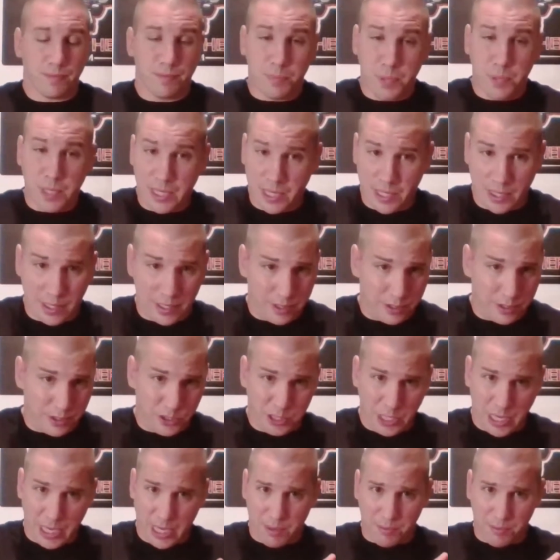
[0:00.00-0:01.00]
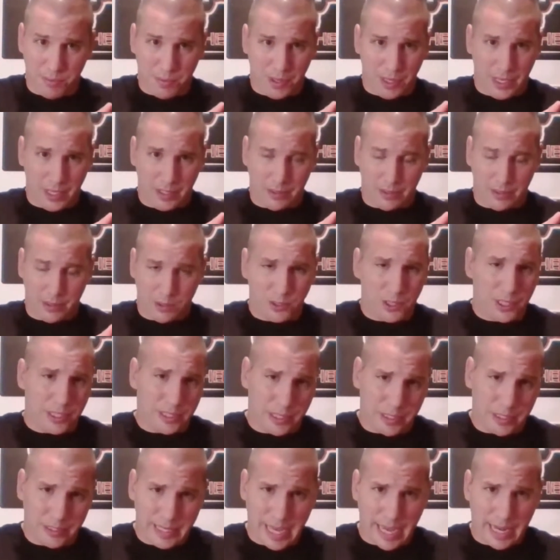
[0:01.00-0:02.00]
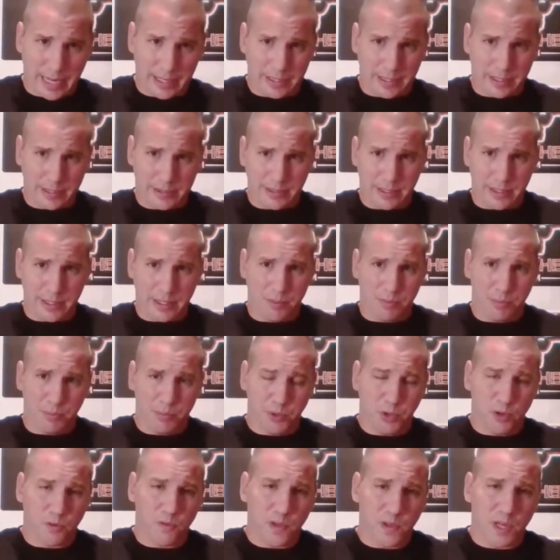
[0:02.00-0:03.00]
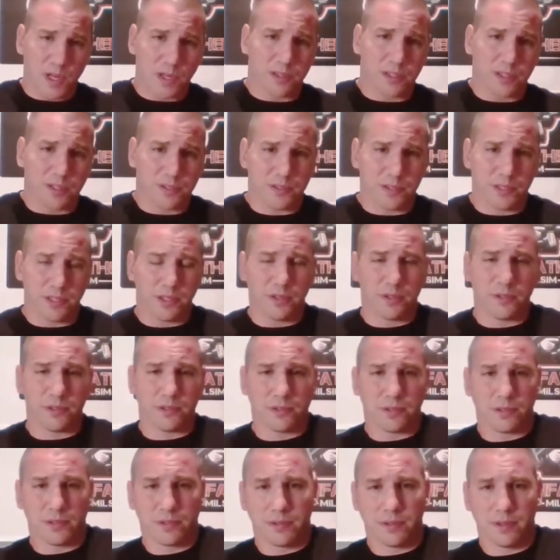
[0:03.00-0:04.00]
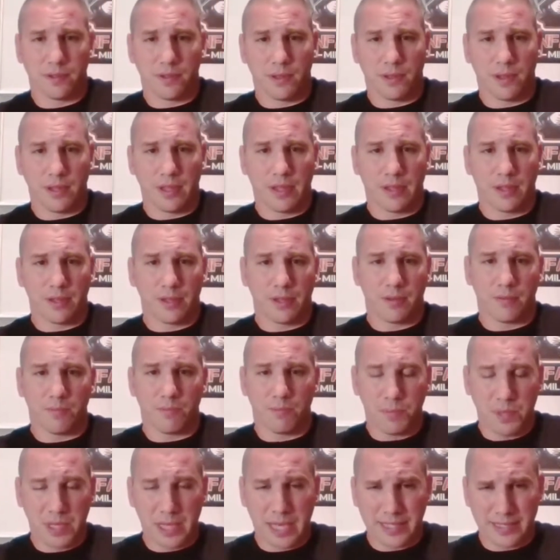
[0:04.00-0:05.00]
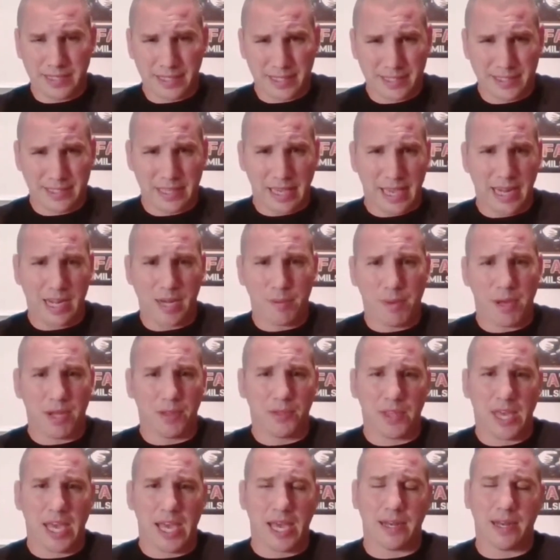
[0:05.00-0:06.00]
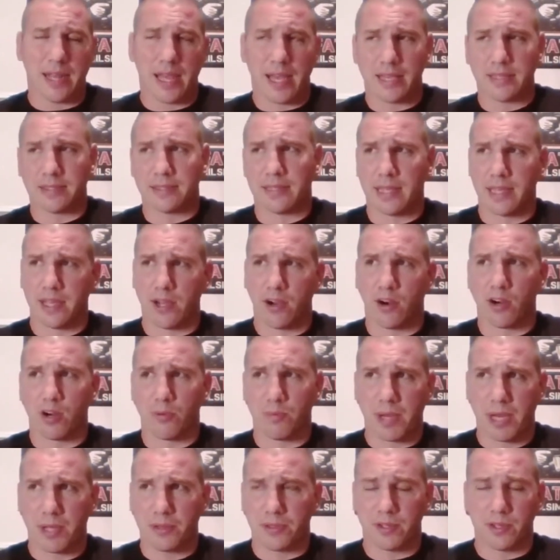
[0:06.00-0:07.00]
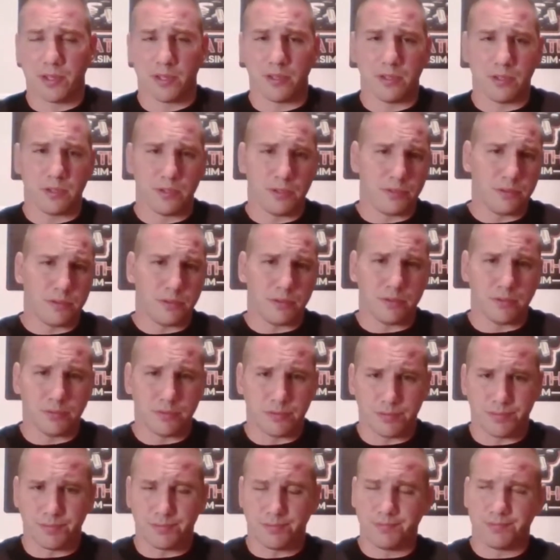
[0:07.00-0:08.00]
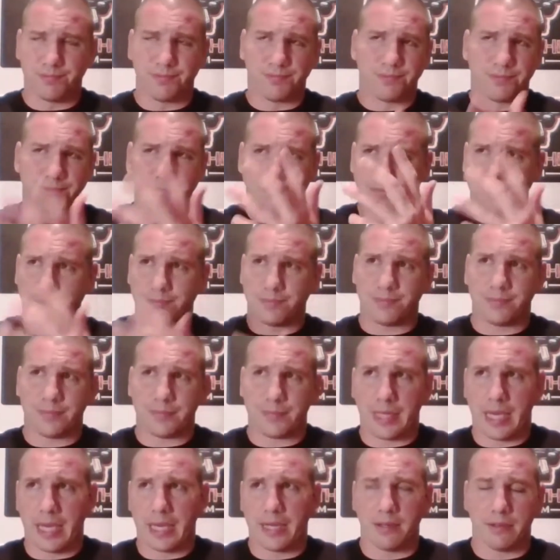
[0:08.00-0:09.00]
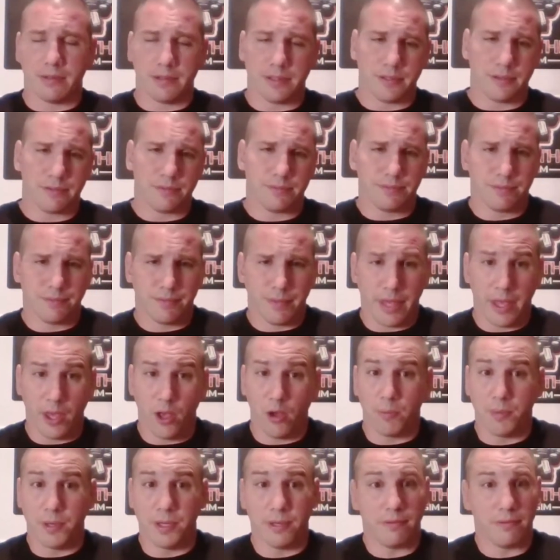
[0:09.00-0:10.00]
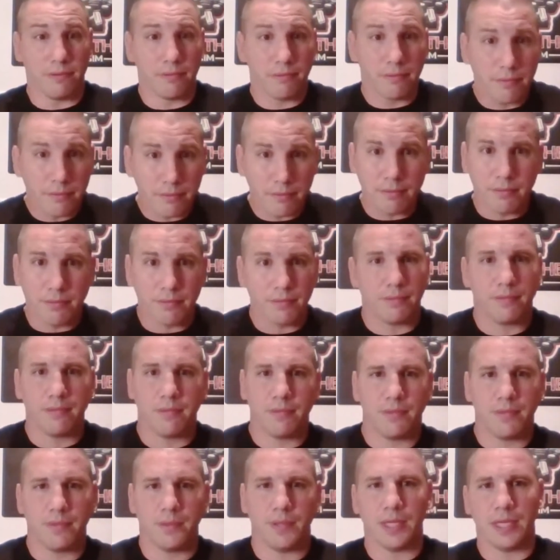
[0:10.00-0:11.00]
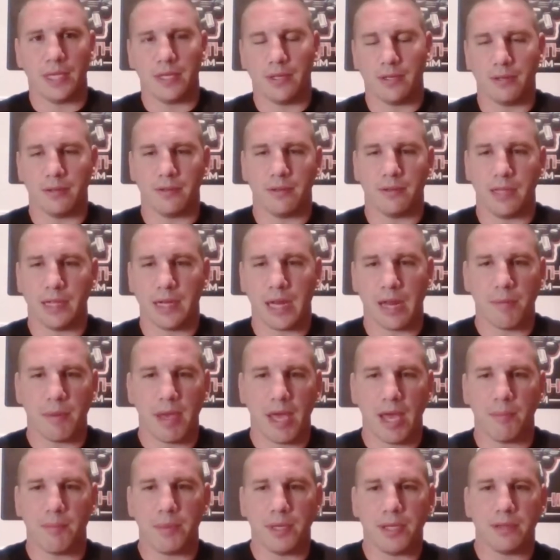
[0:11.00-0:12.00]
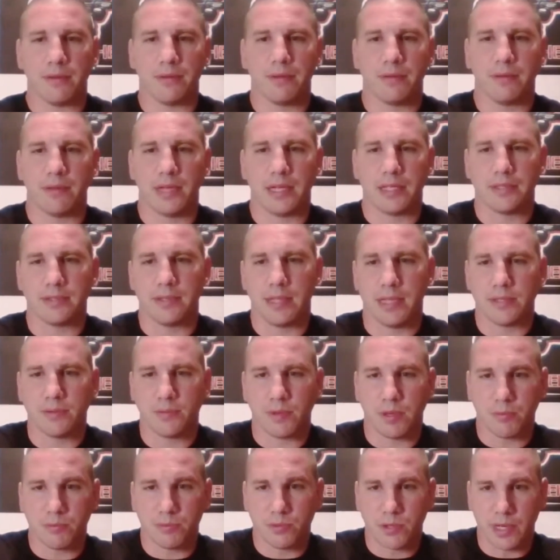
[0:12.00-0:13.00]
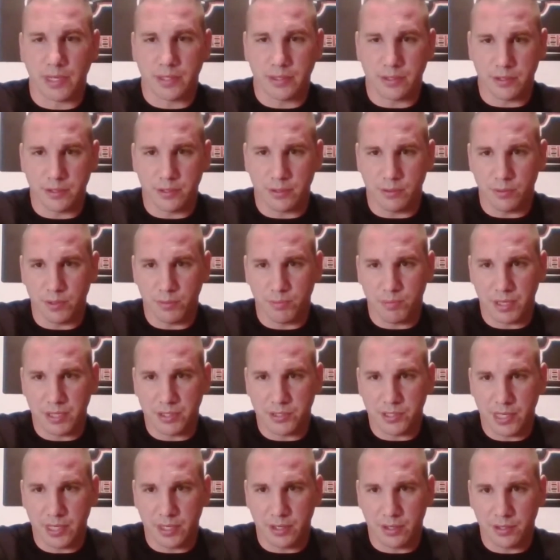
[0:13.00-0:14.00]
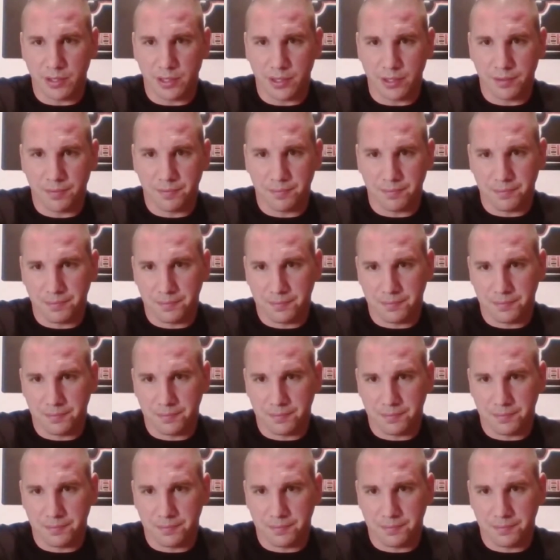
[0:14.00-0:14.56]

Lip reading: being in shape and learning the tactics and improving on their skills, be as excited about that as they are about their new, I don't know, helmet, then I'm happy. That's what I'm trying to do with my channel here.